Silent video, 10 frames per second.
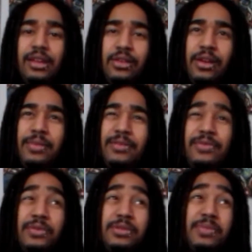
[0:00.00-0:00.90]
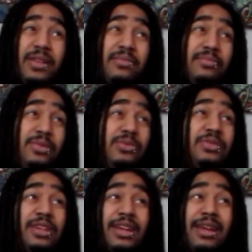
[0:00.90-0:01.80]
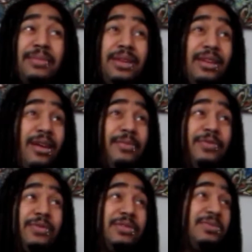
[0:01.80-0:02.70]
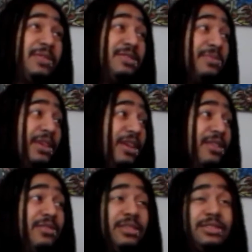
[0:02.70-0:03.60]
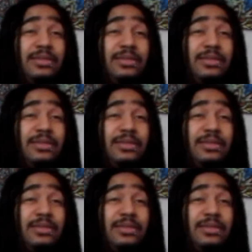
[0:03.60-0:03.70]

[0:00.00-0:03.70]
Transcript: You gotta be influenced by the music. I mean, I'm influenced by Jimi Hendrix.